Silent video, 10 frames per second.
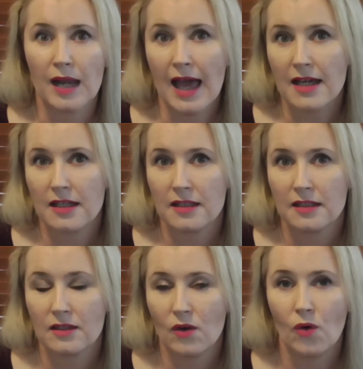black
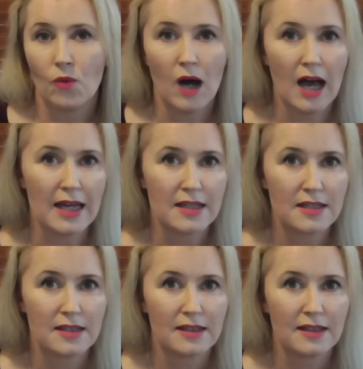or white,
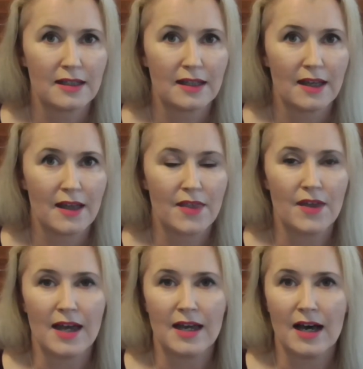
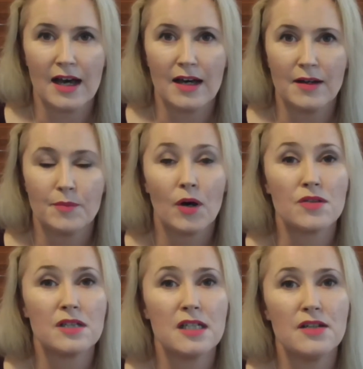they are
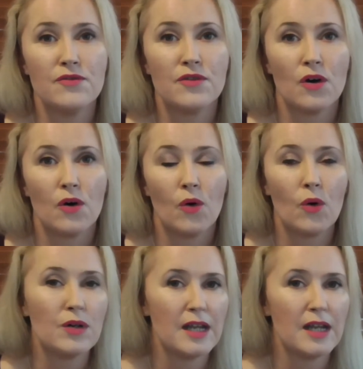positive or